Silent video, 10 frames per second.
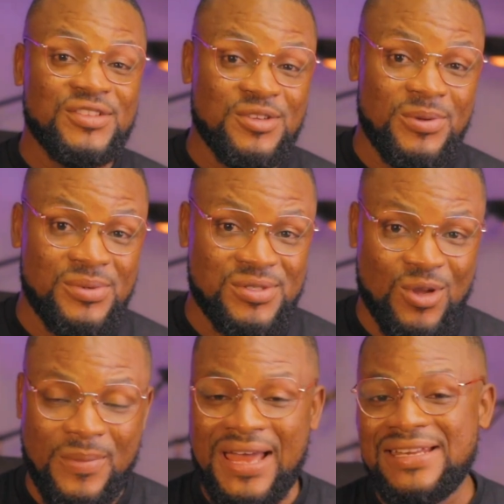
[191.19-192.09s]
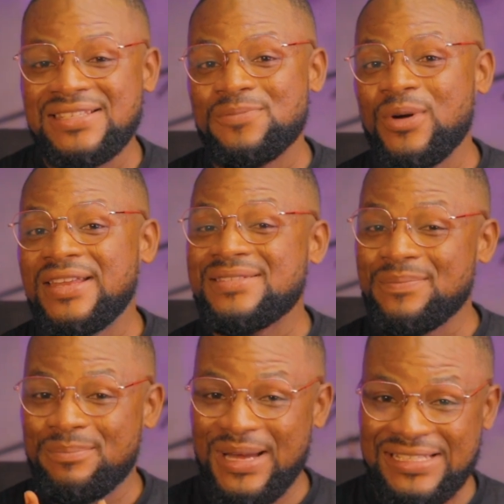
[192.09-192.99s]
A lot of people stop at this point,
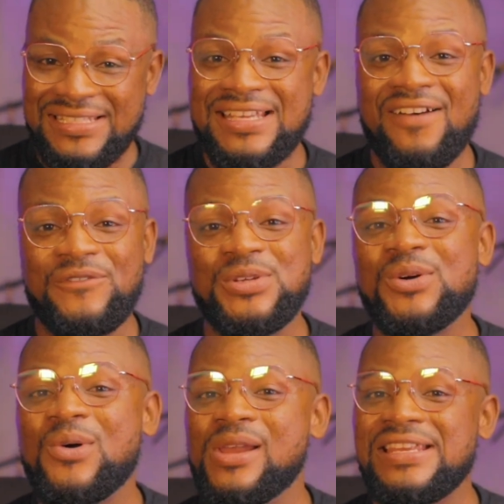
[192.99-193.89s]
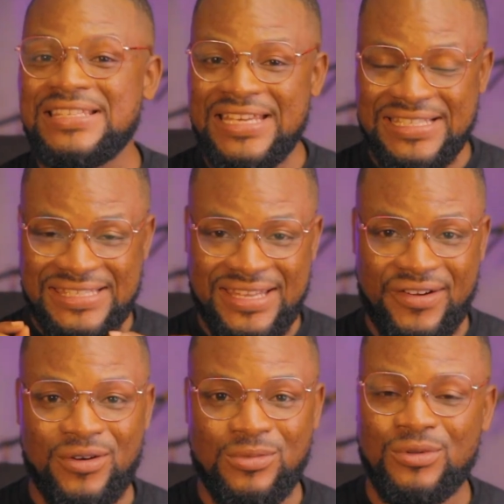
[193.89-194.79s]
but their video quality is
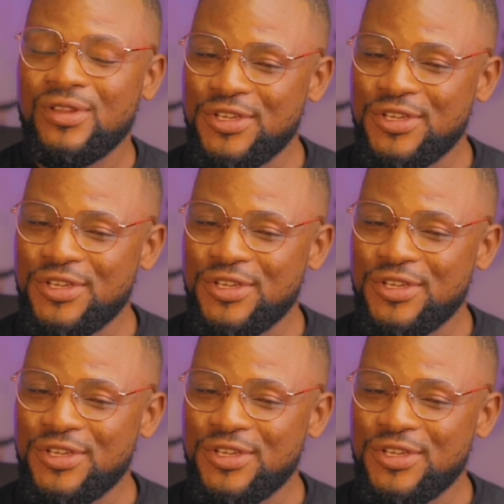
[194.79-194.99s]
terrible.